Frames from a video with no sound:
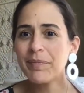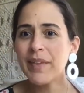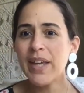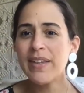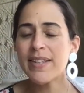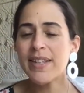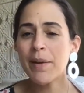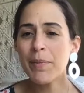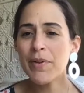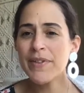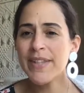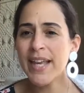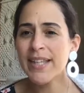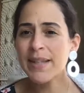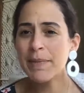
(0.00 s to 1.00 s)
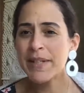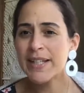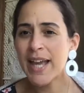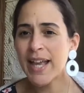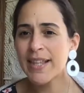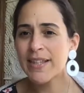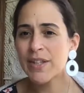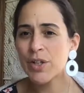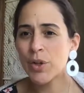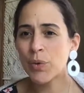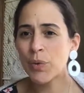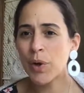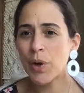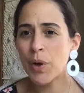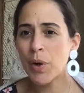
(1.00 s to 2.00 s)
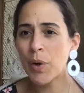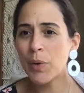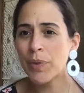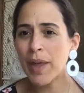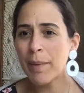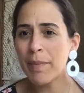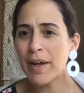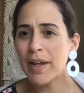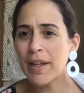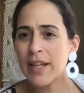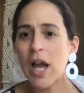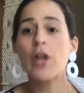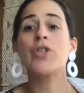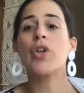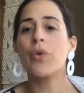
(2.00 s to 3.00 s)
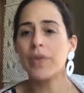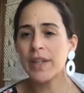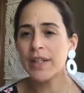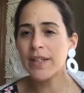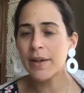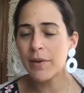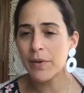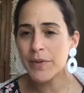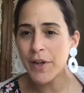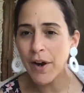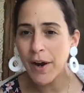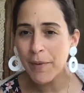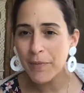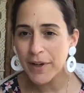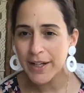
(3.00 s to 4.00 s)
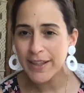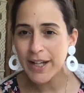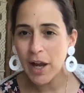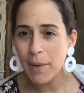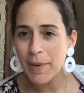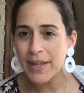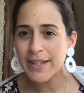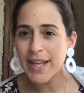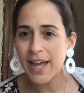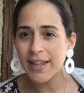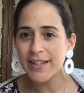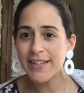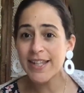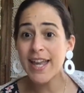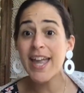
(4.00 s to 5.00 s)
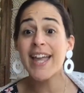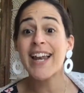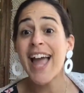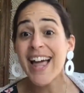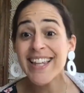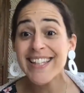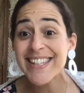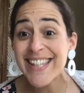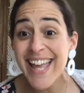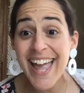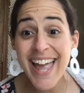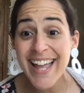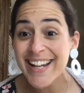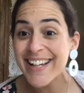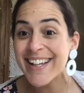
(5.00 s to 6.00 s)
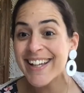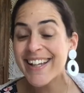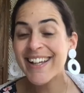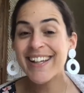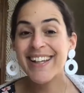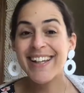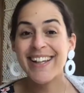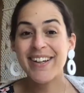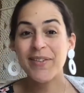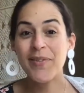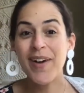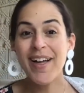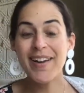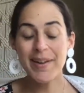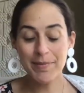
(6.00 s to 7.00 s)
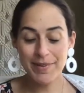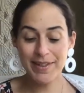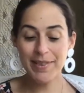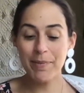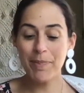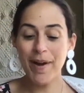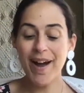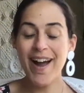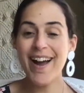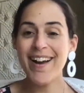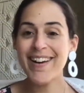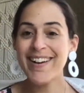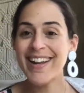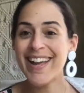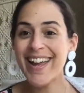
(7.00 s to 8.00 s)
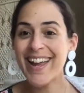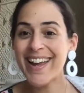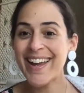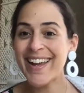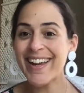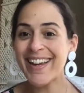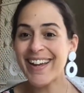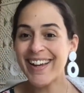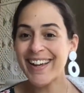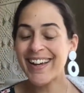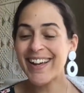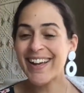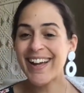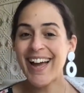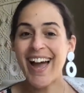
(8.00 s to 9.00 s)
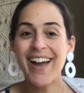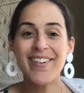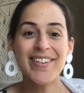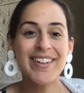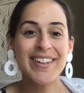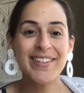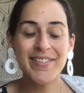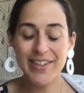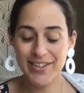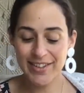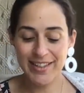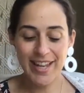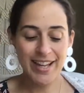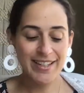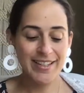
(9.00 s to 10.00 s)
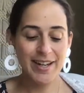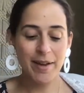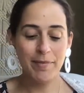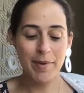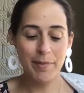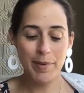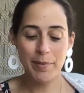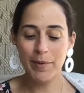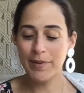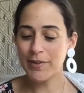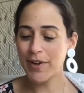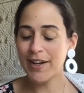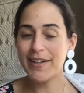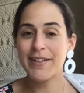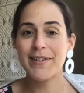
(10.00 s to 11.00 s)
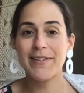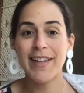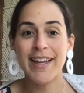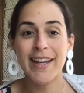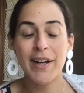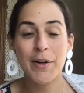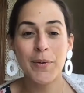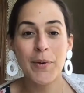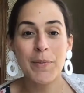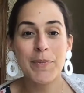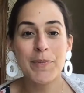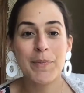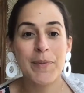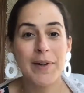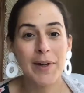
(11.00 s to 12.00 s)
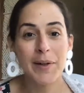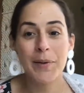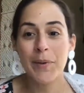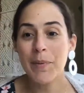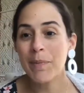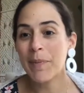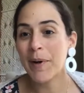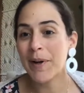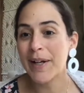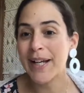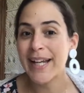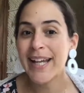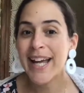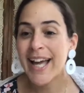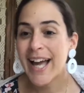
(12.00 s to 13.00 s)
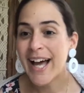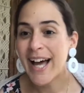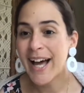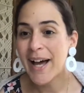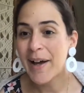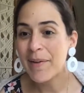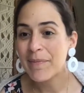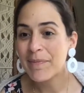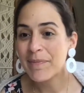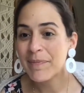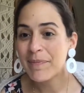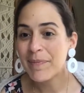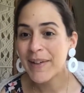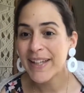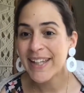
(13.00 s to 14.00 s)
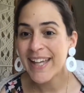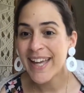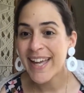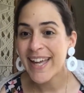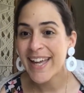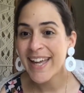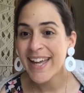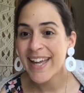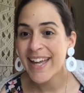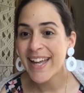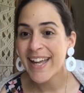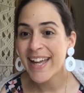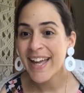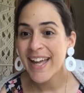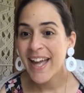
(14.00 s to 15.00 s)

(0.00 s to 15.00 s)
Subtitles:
Summer sesame tends to grow that much. I don't think so. Oh, sorry. I'm reading the comments. Allison, welcome to the party. I really wish next time maybe we'll try to do like a group party. But yay.